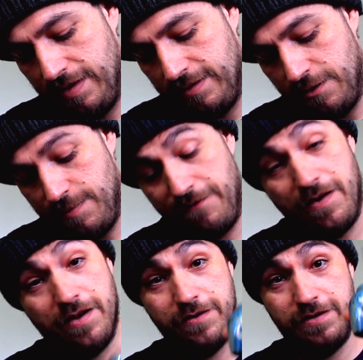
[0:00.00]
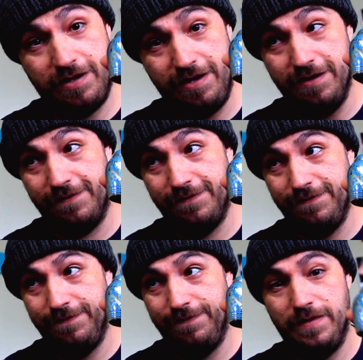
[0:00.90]
So my father is here,
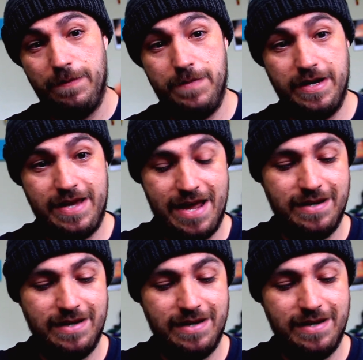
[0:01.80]
my cat